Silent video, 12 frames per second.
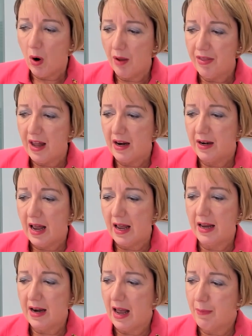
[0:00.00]
what that
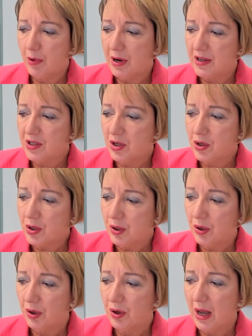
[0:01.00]
enabled us to
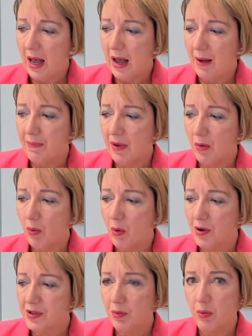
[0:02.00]
do
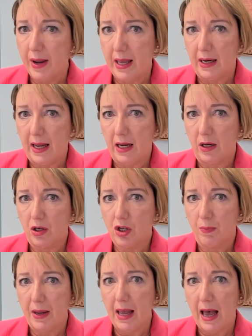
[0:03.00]
was really to
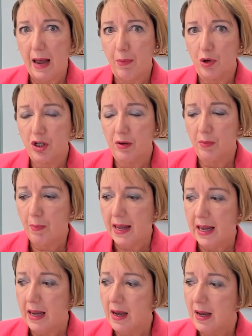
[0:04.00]
be able to
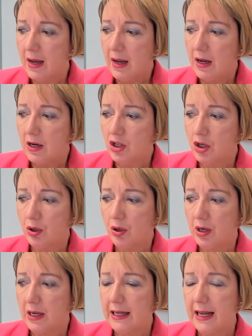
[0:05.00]

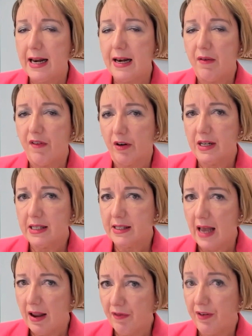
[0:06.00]
lean in very
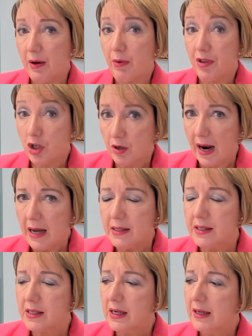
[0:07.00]
safely with
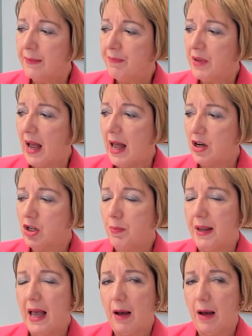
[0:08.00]
trust and to be